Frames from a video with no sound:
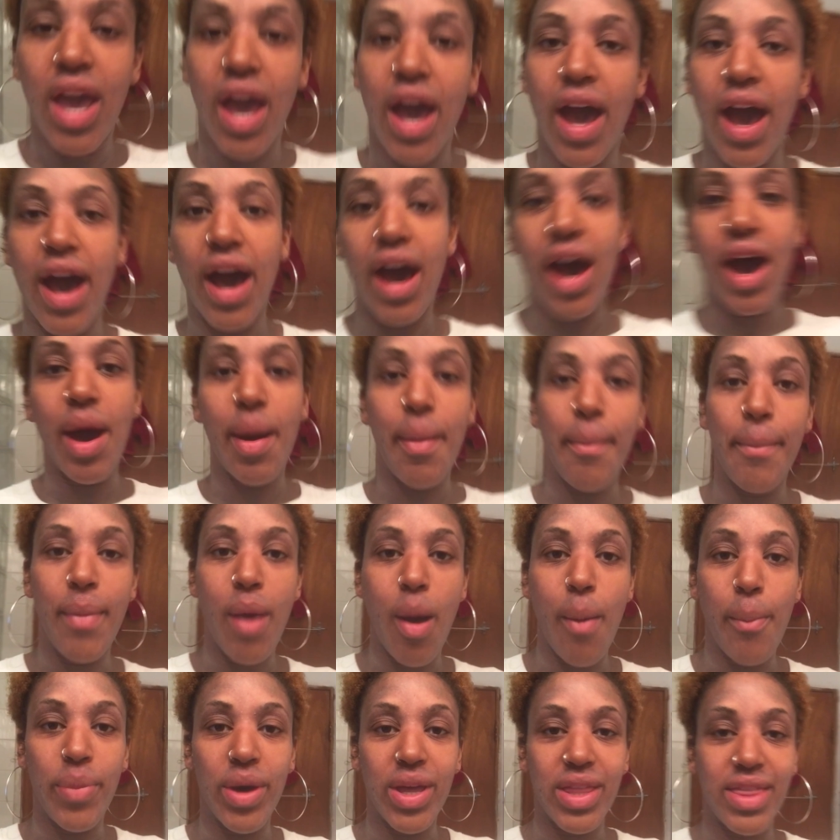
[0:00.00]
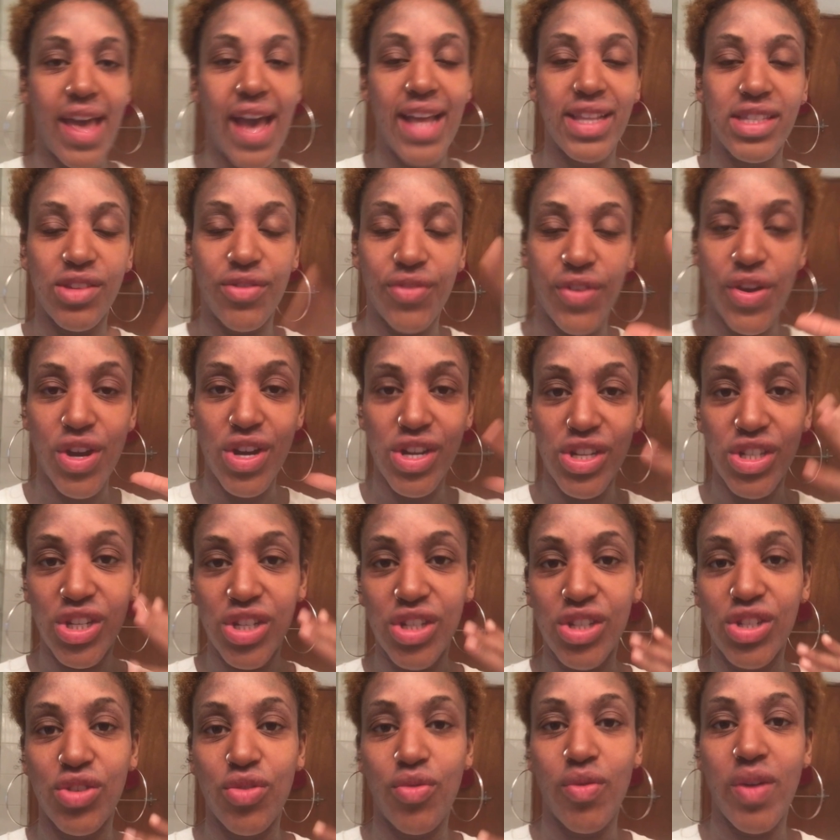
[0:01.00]
But that's a very
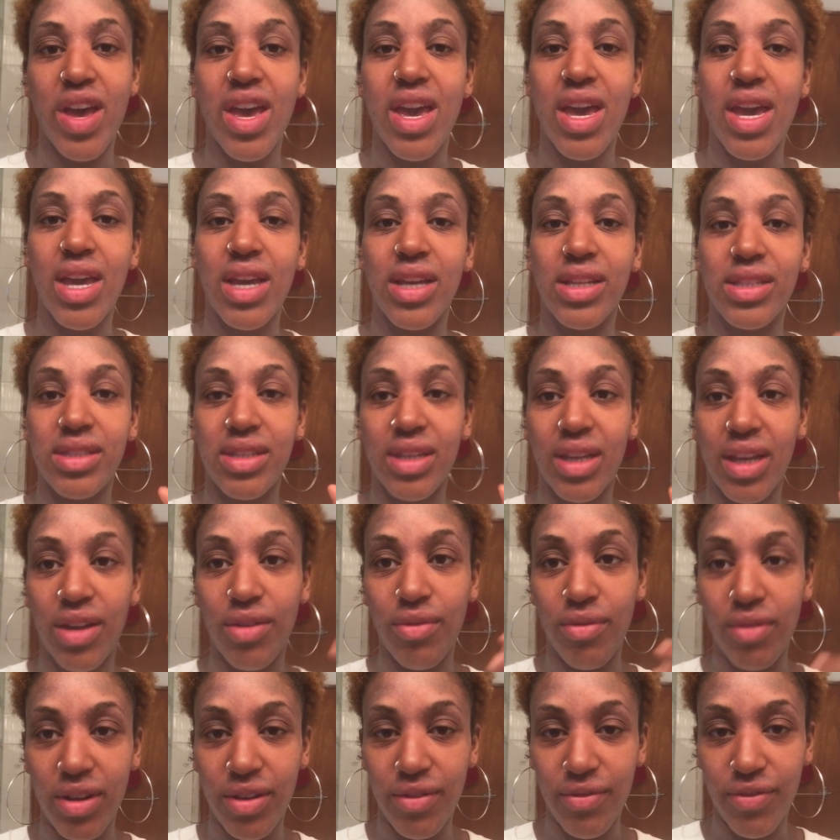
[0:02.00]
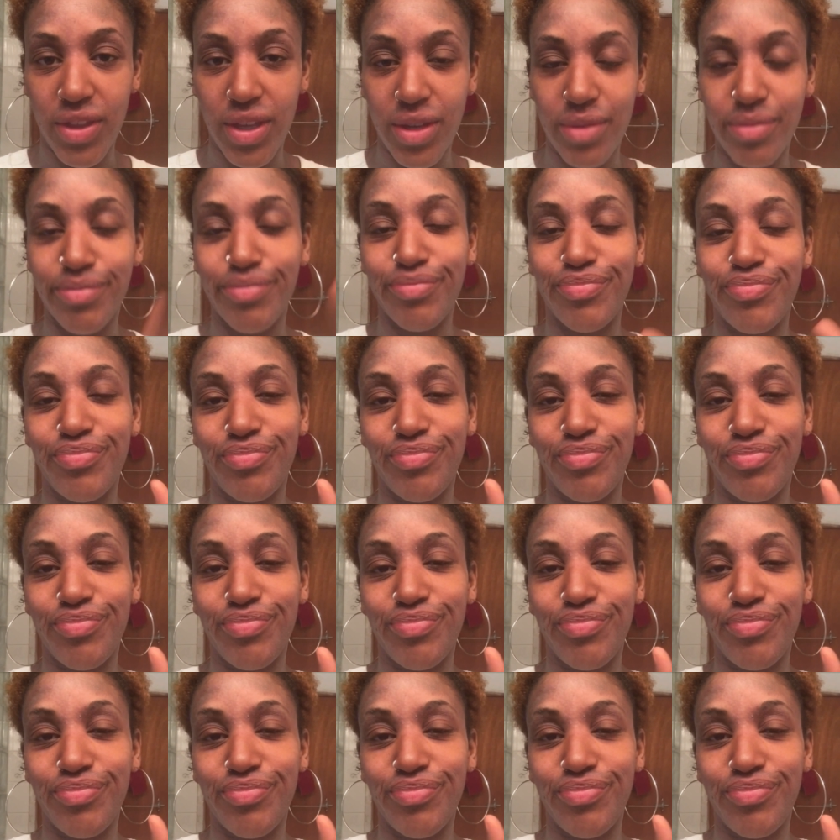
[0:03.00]
gentle way to get rid of them.